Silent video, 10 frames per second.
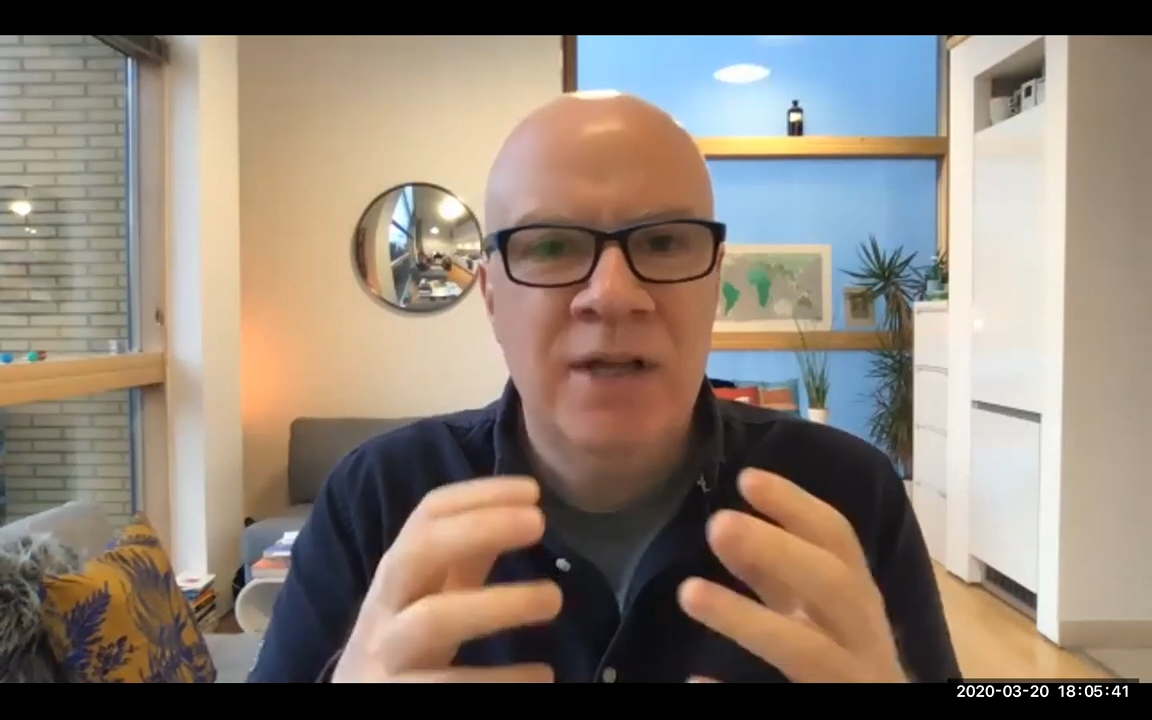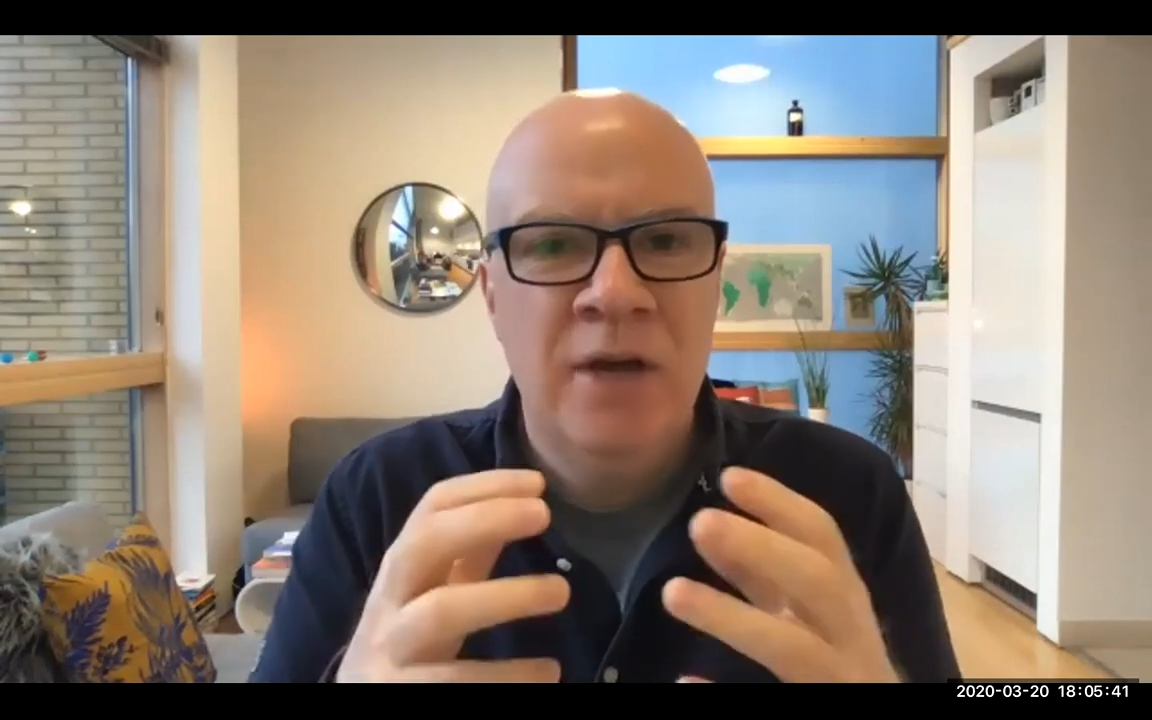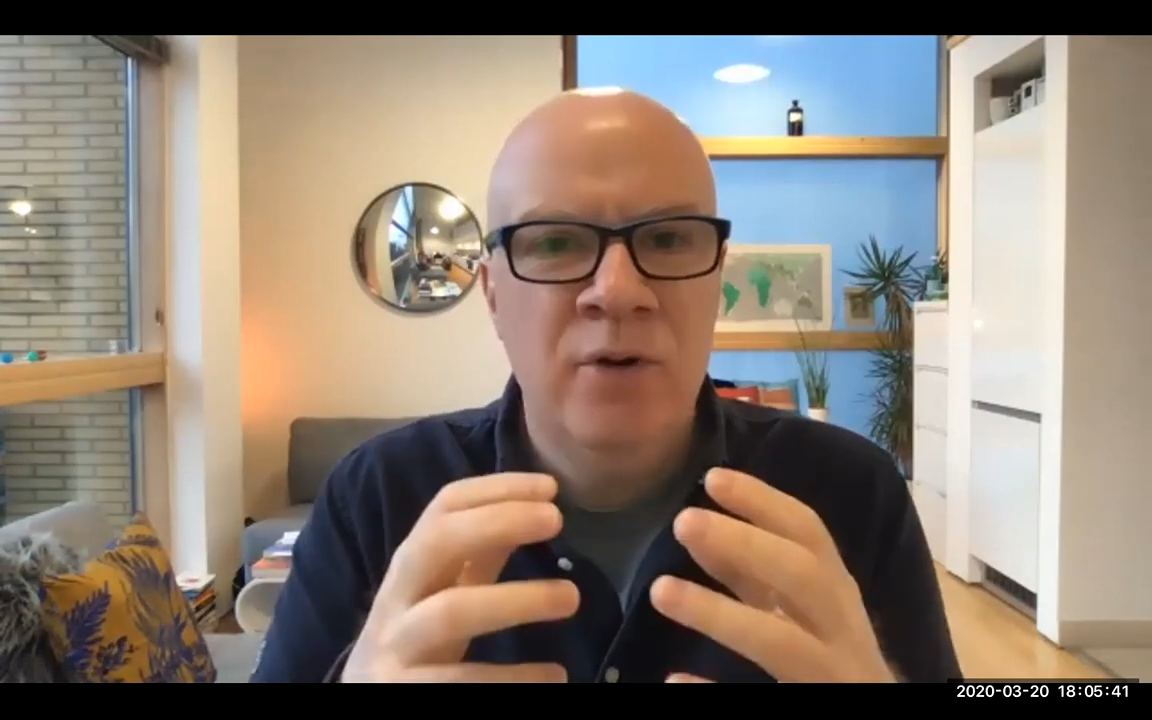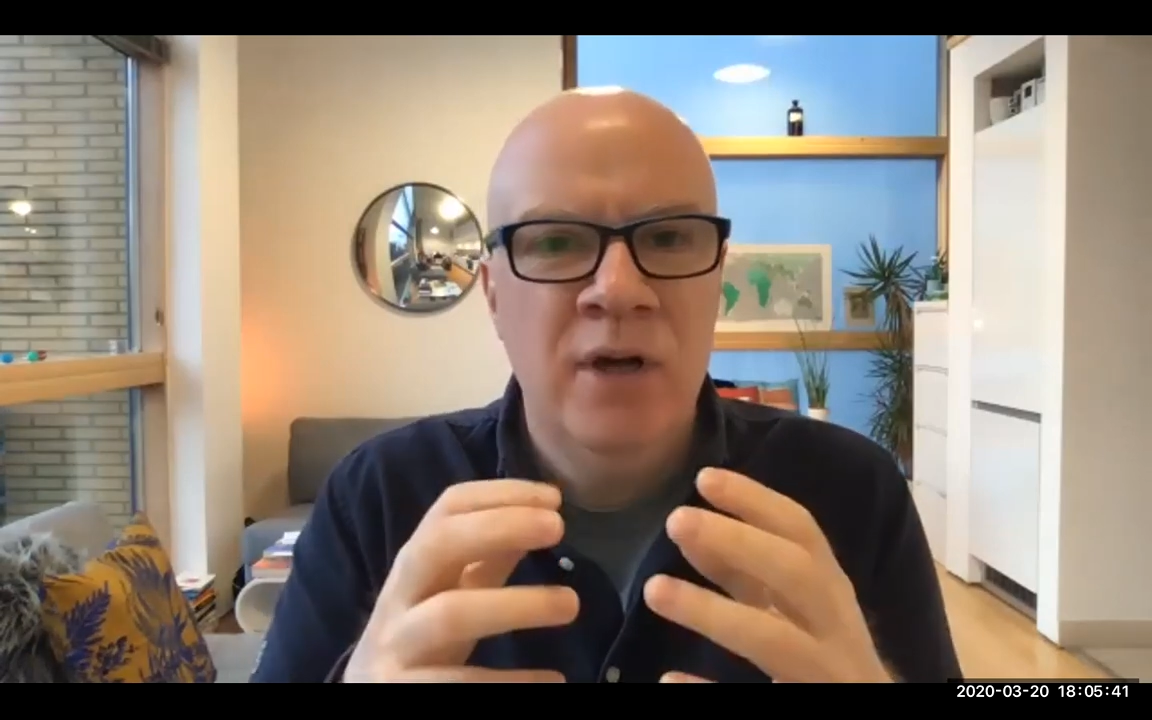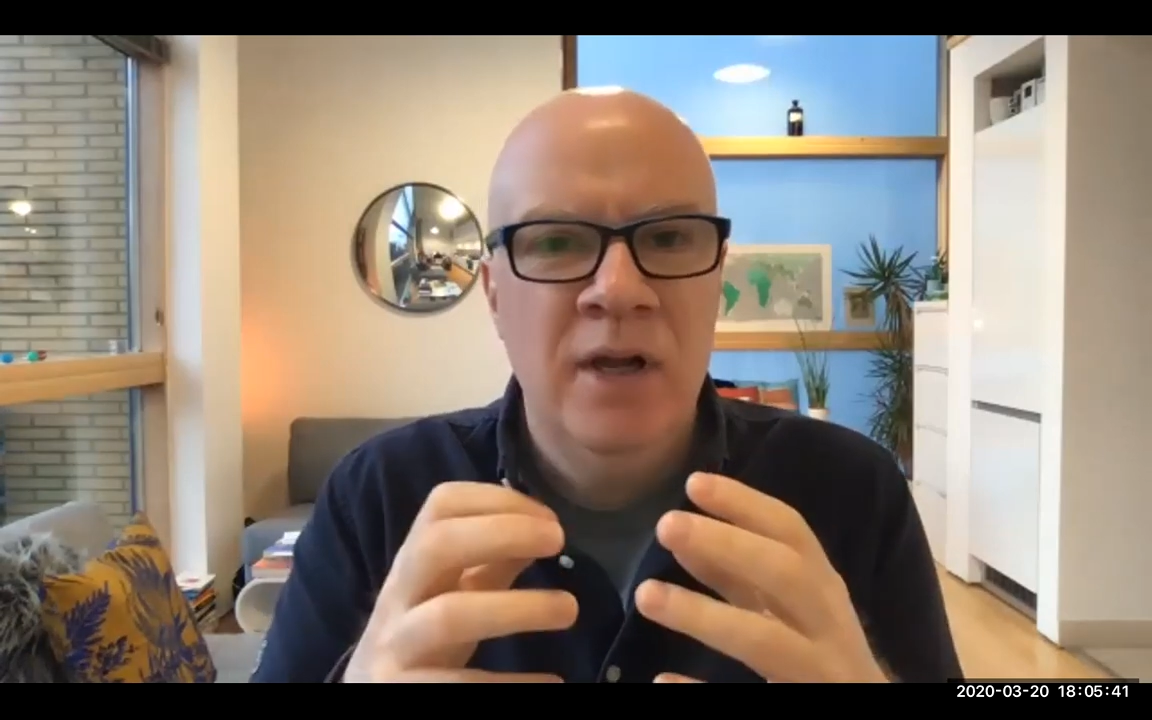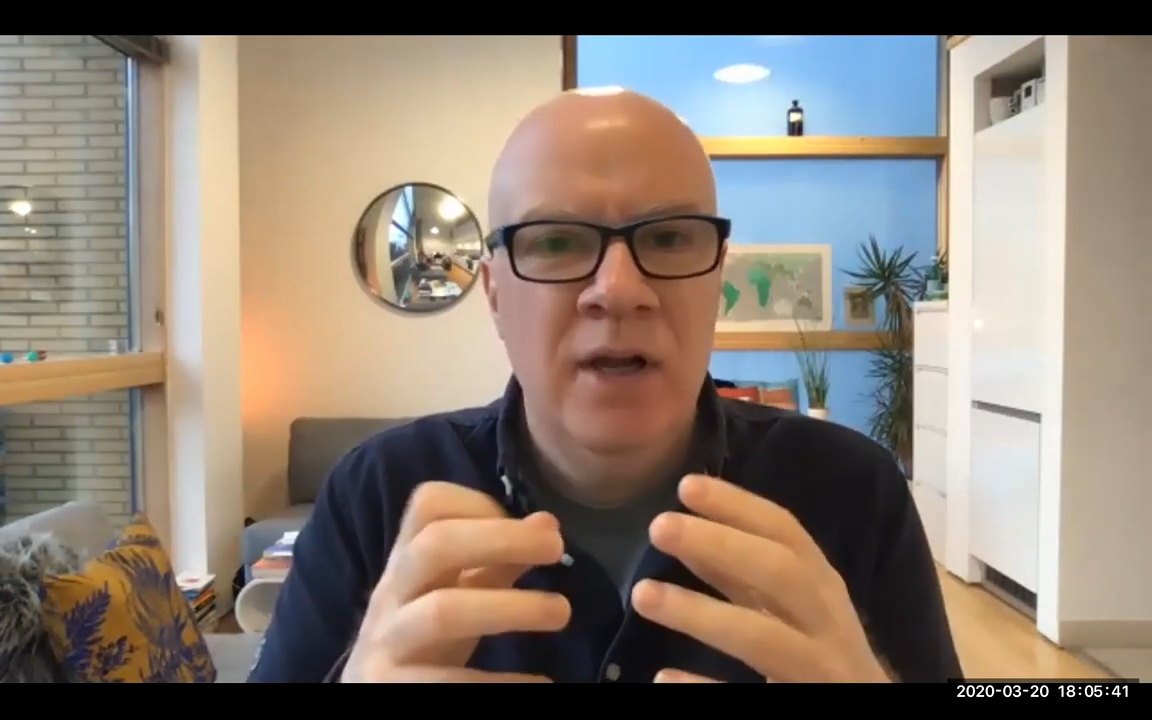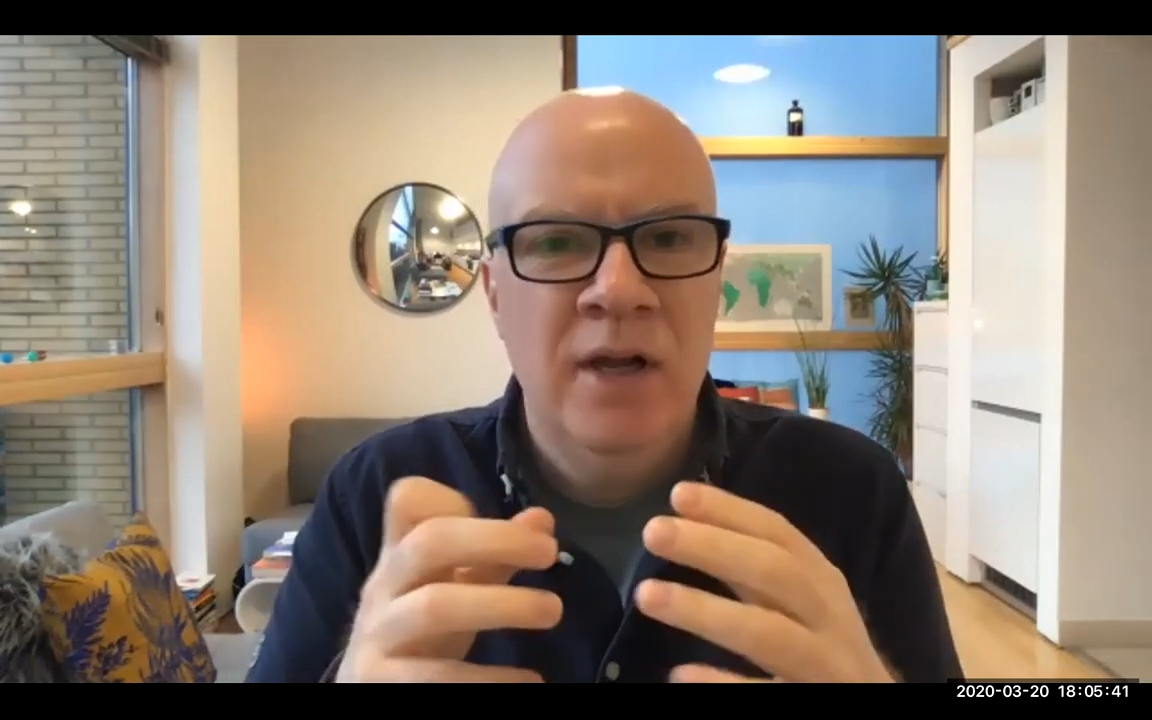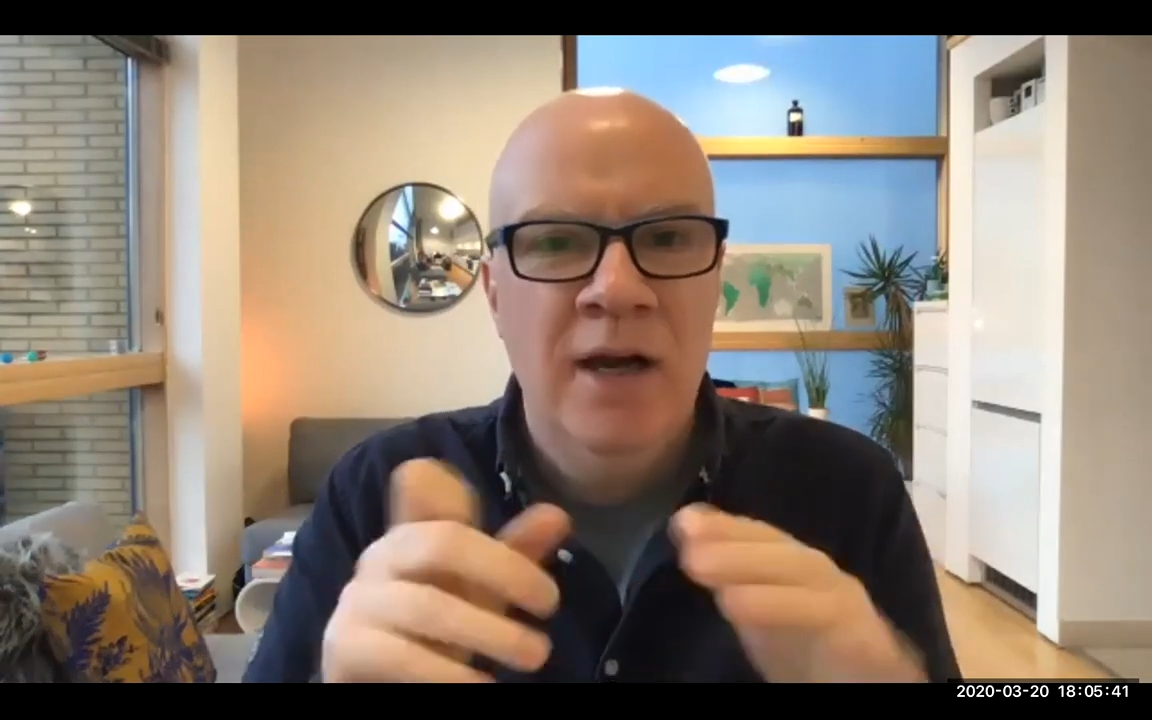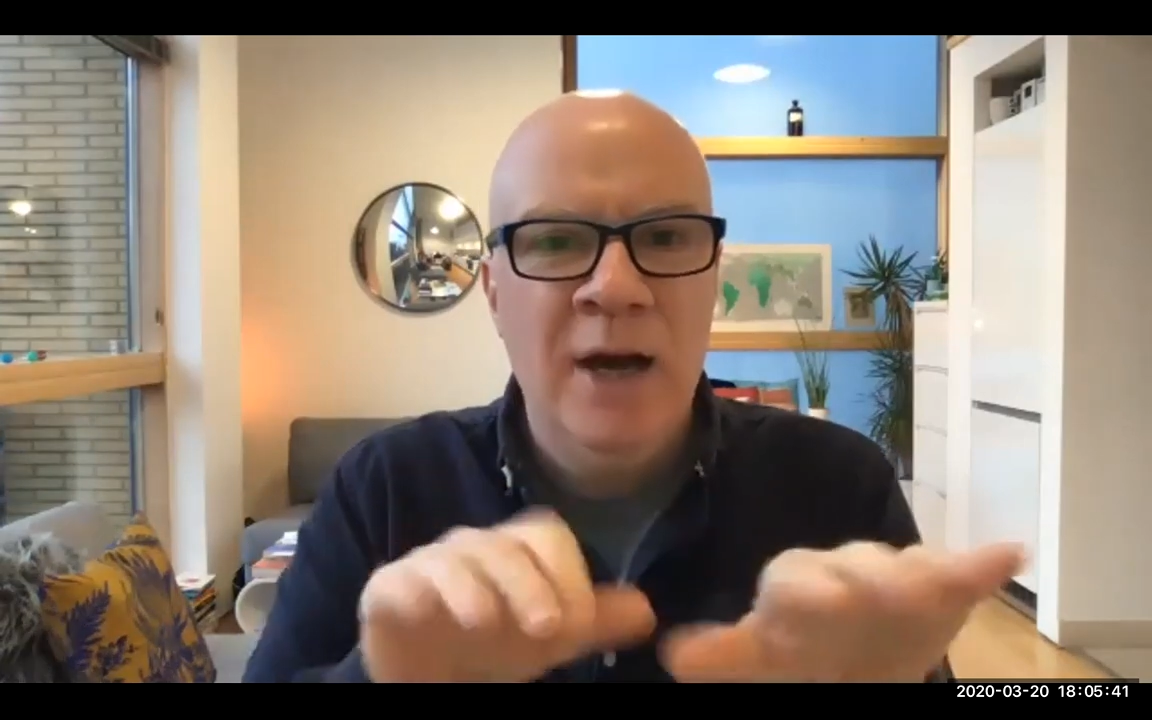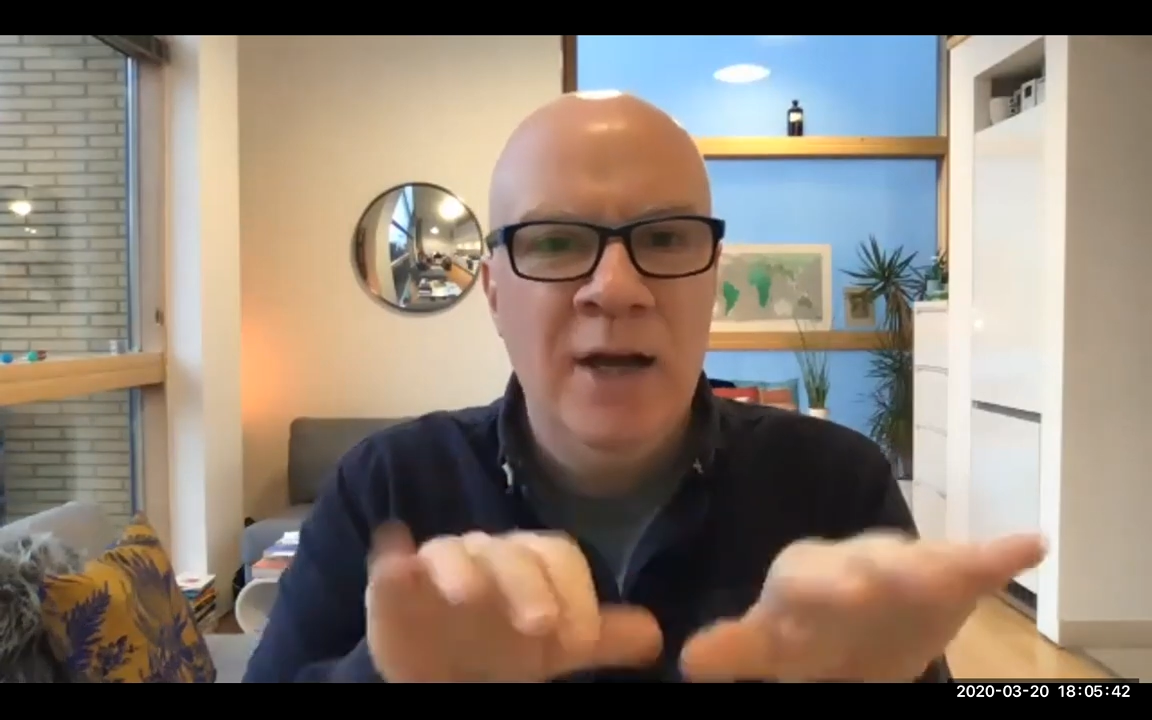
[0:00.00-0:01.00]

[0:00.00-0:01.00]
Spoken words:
so I